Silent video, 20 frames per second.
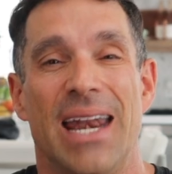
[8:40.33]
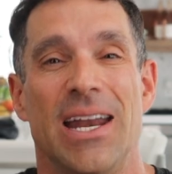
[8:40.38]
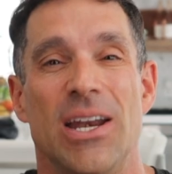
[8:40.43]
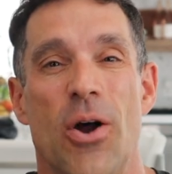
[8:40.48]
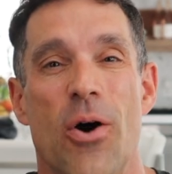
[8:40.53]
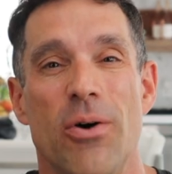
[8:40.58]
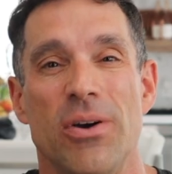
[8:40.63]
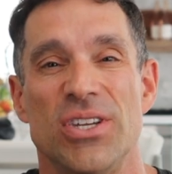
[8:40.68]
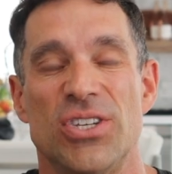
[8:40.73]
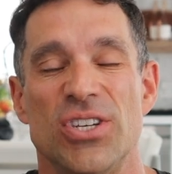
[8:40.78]
And I
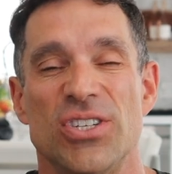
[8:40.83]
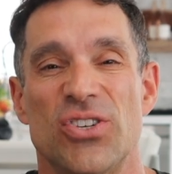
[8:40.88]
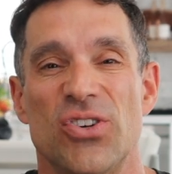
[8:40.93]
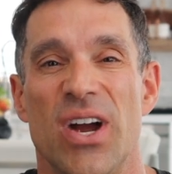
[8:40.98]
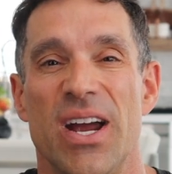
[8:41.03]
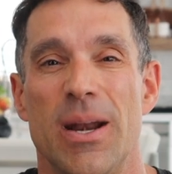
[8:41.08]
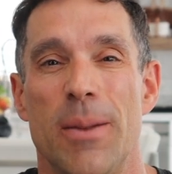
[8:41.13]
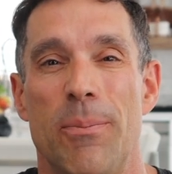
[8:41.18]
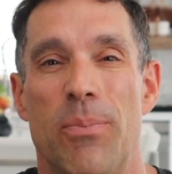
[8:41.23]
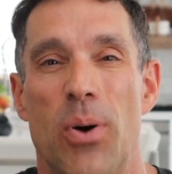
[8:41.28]
know he's just
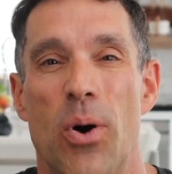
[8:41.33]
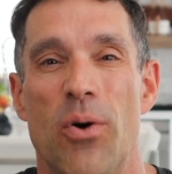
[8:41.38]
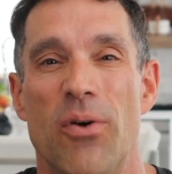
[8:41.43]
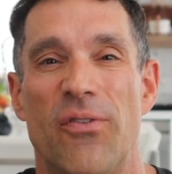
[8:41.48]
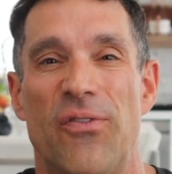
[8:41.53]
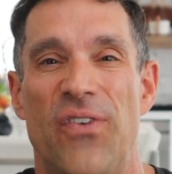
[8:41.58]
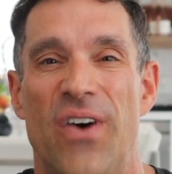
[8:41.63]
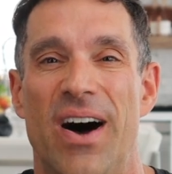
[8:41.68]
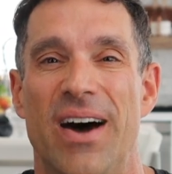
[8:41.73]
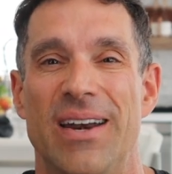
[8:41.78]
trying to
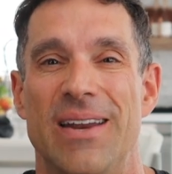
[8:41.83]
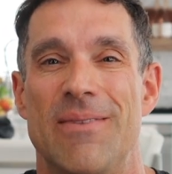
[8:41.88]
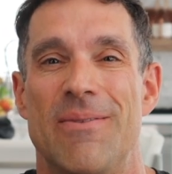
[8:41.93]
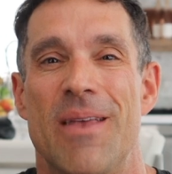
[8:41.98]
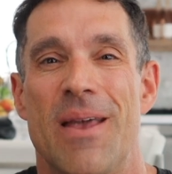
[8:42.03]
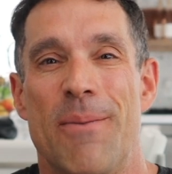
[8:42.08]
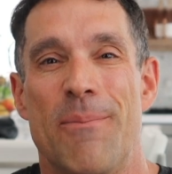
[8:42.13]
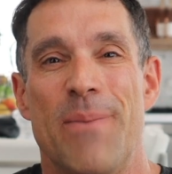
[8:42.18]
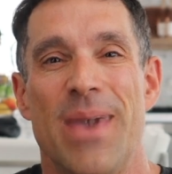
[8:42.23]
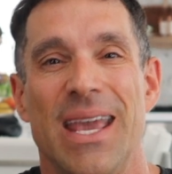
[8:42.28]
poke fun and
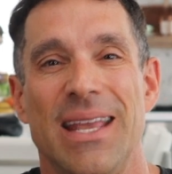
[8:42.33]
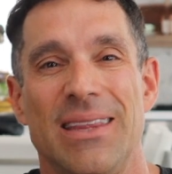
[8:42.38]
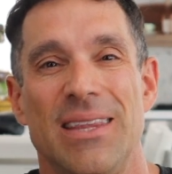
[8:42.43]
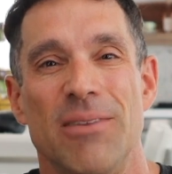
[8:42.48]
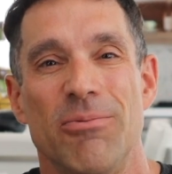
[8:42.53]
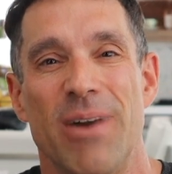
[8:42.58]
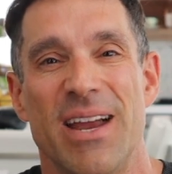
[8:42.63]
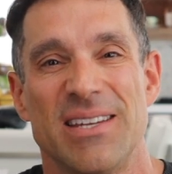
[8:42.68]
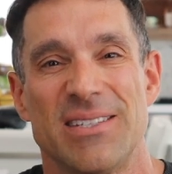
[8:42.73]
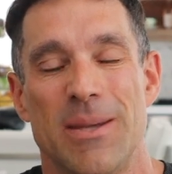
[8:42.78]
make
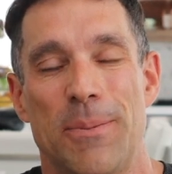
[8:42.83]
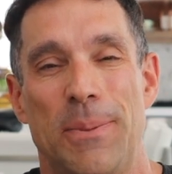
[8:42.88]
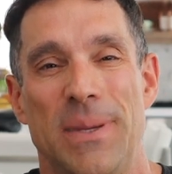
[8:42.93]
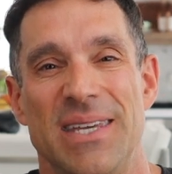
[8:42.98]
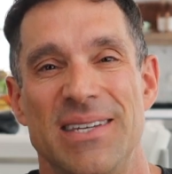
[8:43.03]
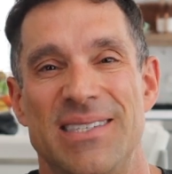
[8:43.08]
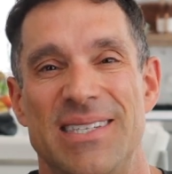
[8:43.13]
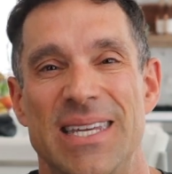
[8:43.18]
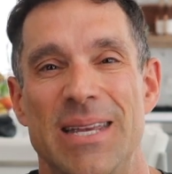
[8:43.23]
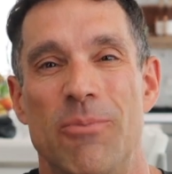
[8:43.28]
the
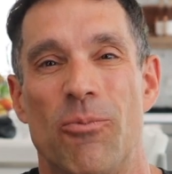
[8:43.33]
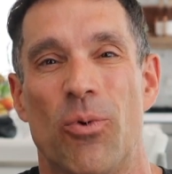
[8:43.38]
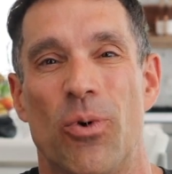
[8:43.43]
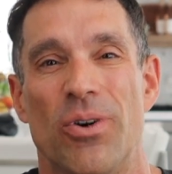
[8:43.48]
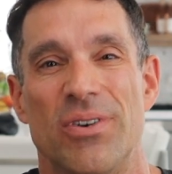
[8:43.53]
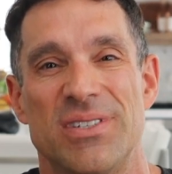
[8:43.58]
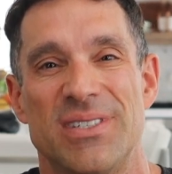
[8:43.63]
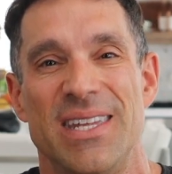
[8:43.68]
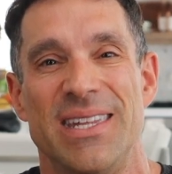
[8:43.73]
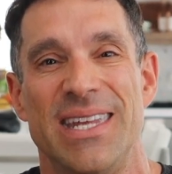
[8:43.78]
recipes seem
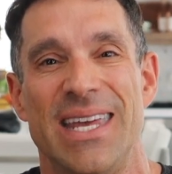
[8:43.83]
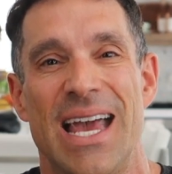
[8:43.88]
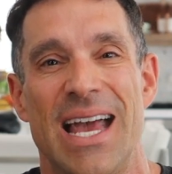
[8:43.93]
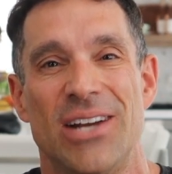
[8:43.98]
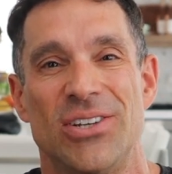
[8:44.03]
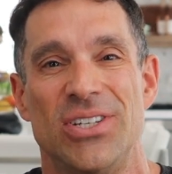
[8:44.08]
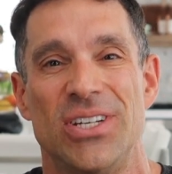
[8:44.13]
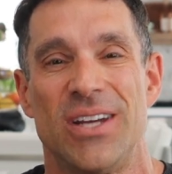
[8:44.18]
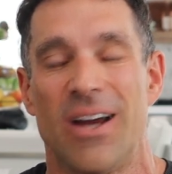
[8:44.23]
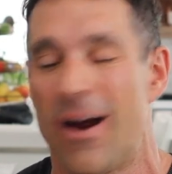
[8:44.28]
worse than they
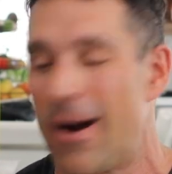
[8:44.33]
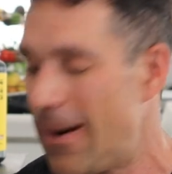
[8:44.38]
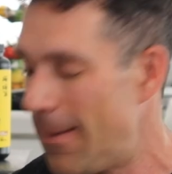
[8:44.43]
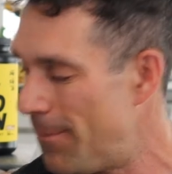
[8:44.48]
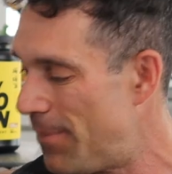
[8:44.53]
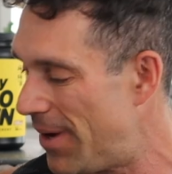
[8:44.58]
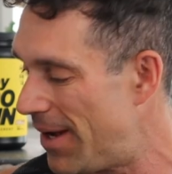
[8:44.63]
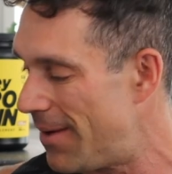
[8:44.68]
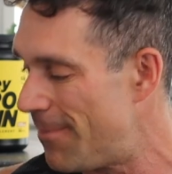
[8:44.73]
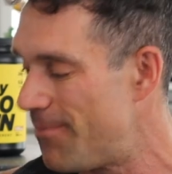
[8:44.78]
actually are,
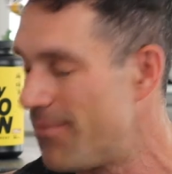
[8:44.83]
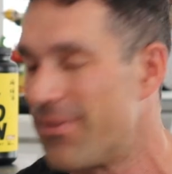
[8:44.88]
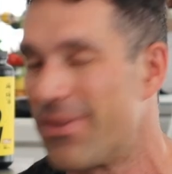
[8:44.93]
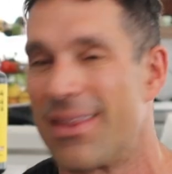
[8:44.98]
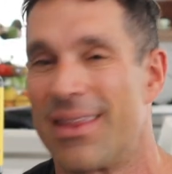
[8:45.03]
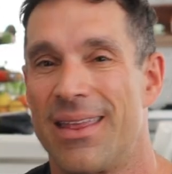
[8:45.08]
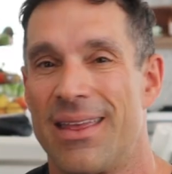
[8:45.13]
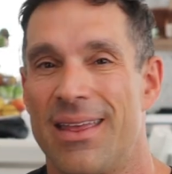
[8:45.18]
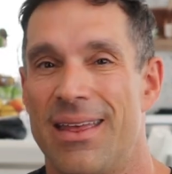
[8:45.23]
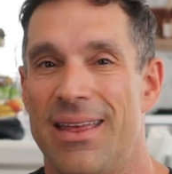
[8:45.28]
but
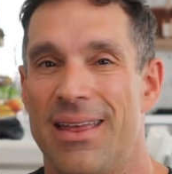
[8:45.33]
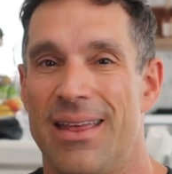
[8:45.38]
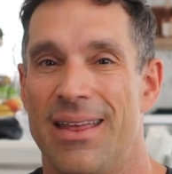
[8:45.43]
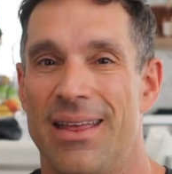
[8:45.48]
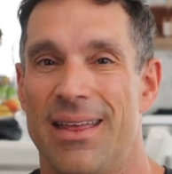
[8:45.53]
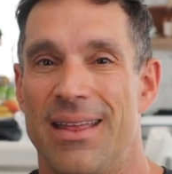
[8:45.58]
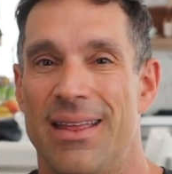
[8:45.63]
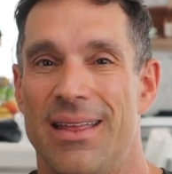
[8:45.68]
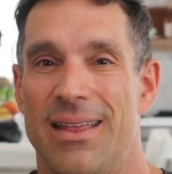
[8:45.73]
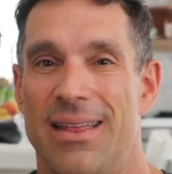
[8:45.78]

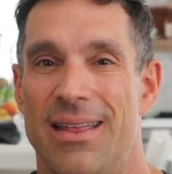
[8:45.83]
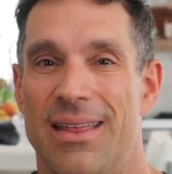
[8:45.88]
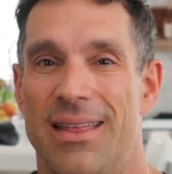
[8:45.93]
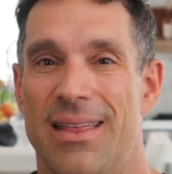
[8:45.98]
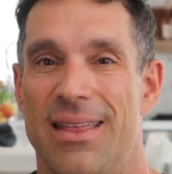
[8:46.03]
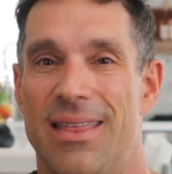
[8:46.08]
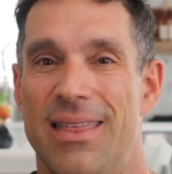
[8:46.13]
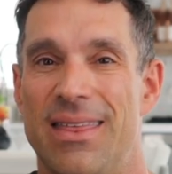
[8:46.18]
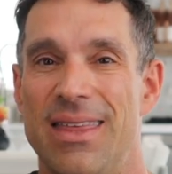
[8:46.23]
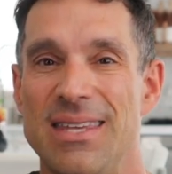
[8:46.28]

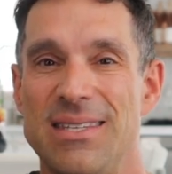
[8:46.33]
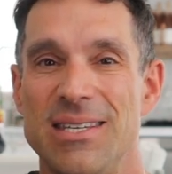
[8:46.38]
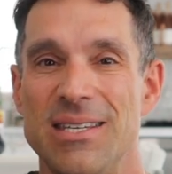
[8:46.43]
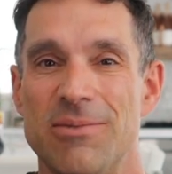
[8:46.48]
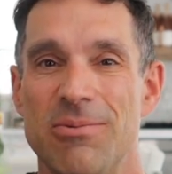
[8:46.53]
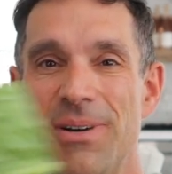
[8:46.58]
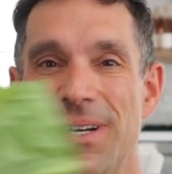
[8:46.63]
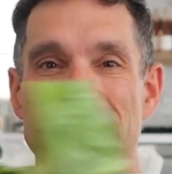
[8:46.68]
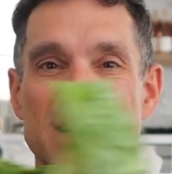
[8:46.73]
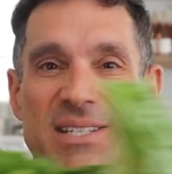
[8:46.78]
this
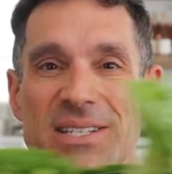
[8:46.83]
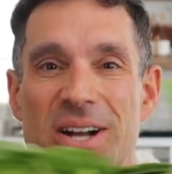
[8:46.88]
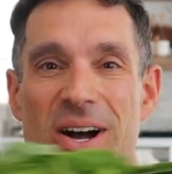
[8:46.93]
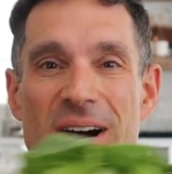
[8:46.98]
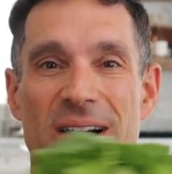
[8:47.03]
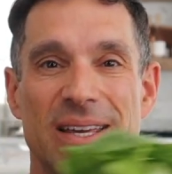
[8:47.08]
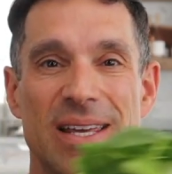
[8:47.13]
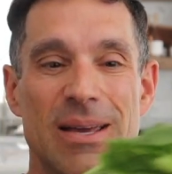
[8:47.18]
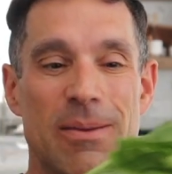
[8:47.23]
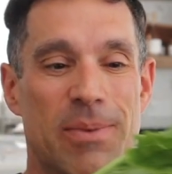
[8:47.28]
is what he's
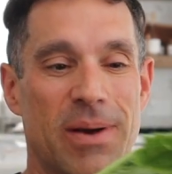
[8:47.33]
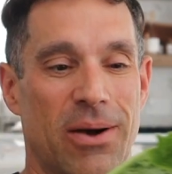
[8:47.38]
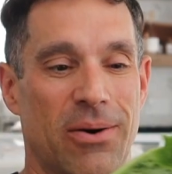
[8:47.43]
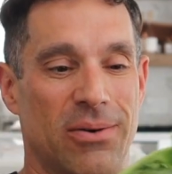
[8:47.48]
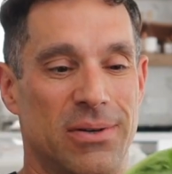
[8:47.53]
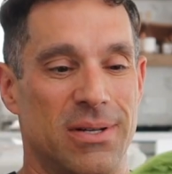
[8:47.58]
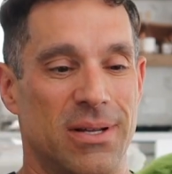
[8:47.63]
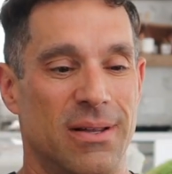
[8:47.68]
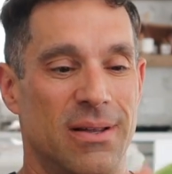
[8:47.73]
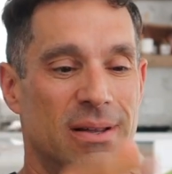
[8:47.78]
talking about.